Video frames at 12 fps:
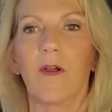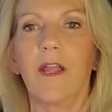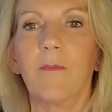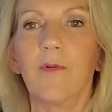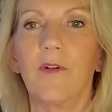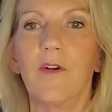
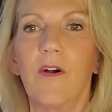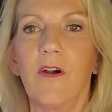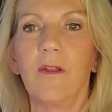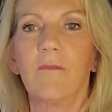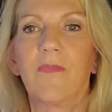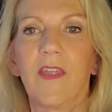apron
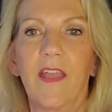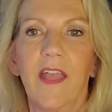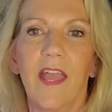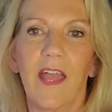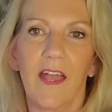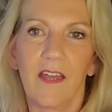on,
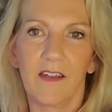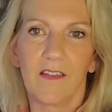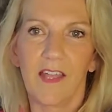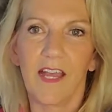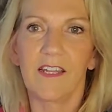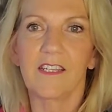and
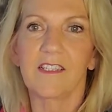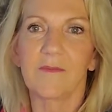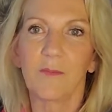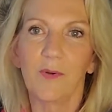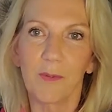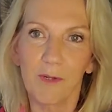that is
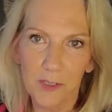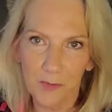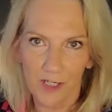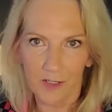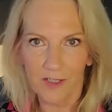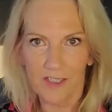pretty much what
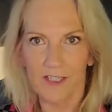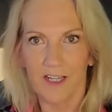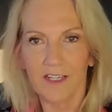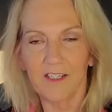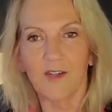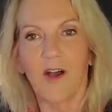it looks
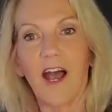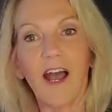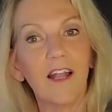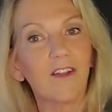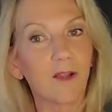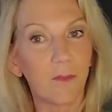like. So I
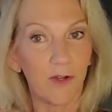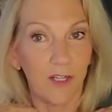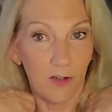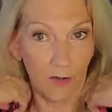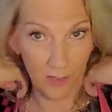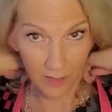look pretty
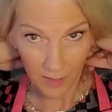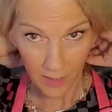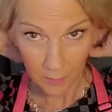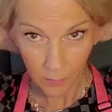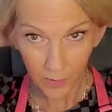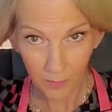good
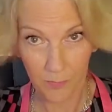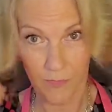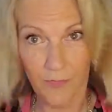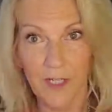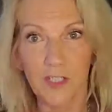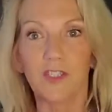and pretty
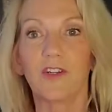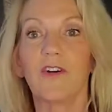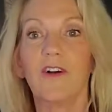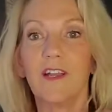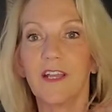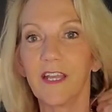professional
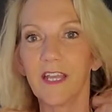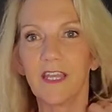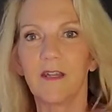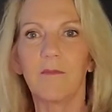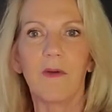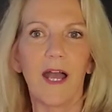
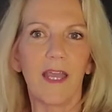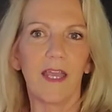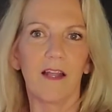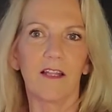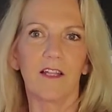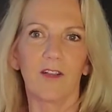in my
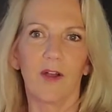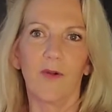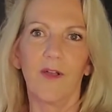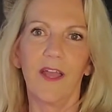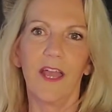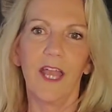Ellieglow
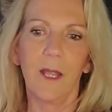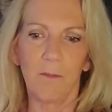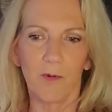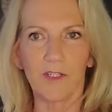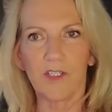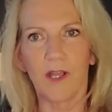
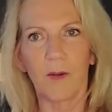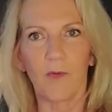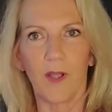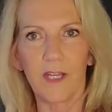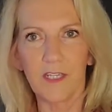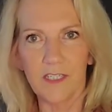apron. So I'm
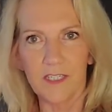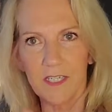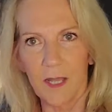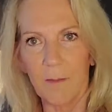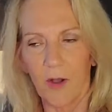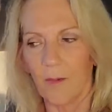ready to
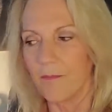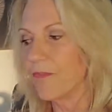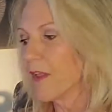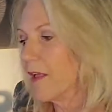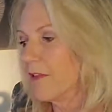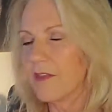demo.
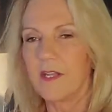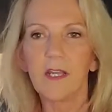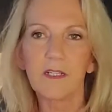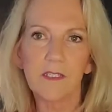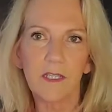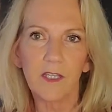The
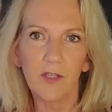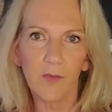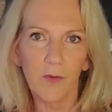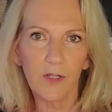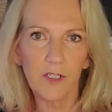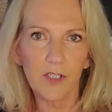next thing you
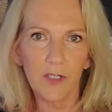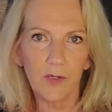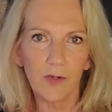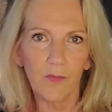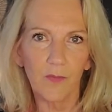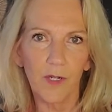want to
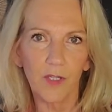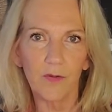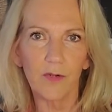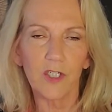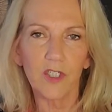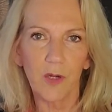do when you're
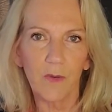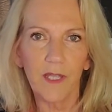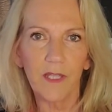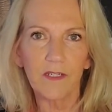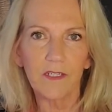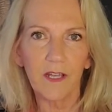showing
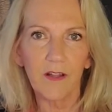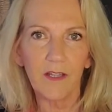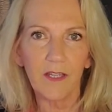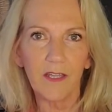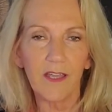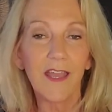and
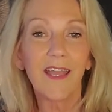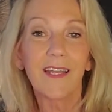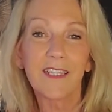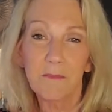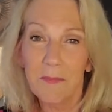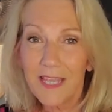telling
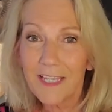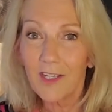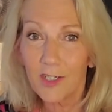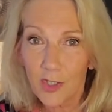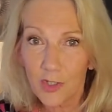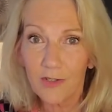is making
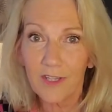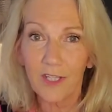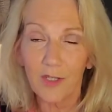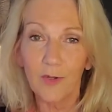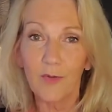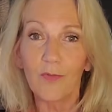sure that
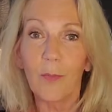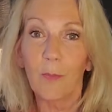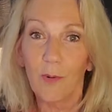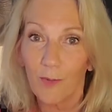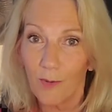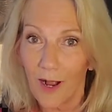you've,
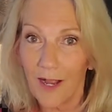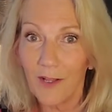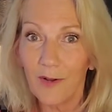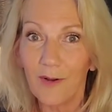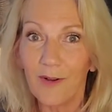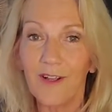
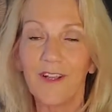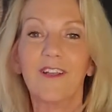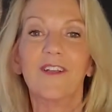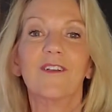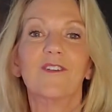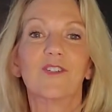prior
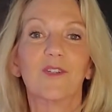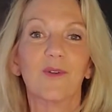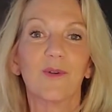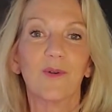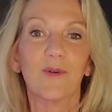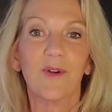
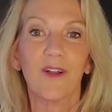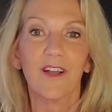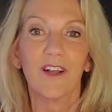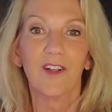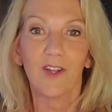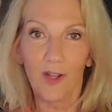to
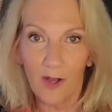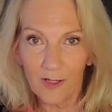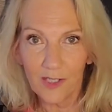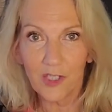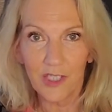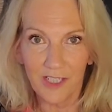
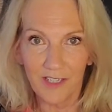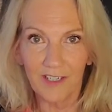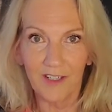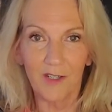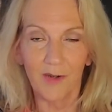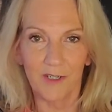launching
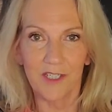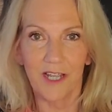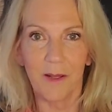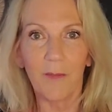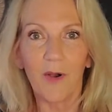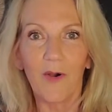your
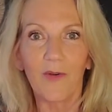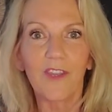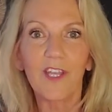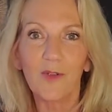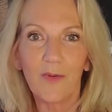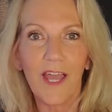demo, that
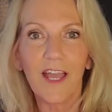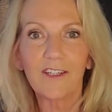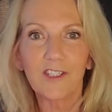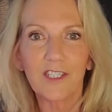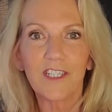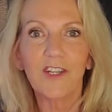you
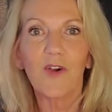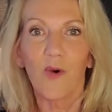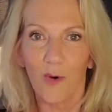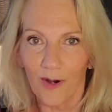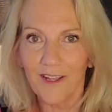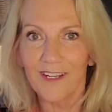actually
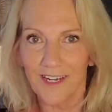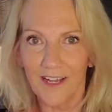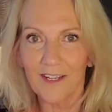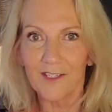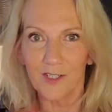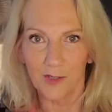
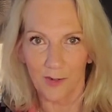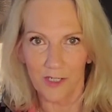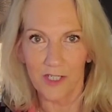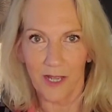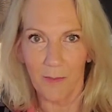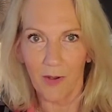organize your
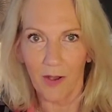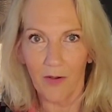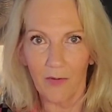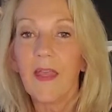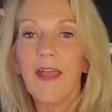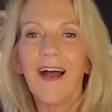
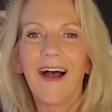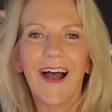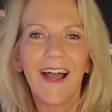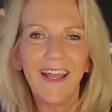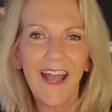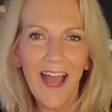demo.
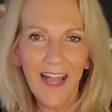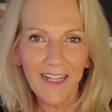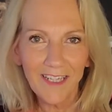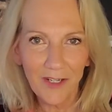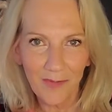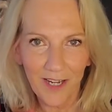I
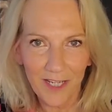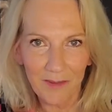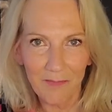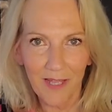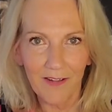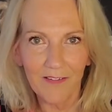highly
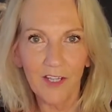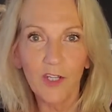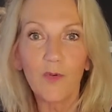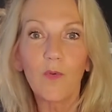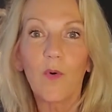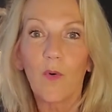recommend that
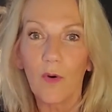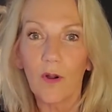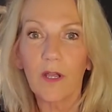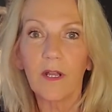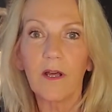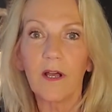you
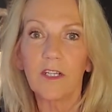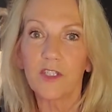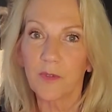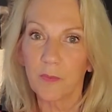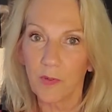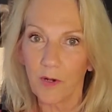organize your
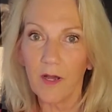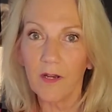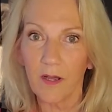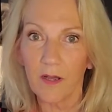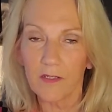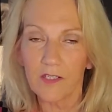
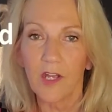products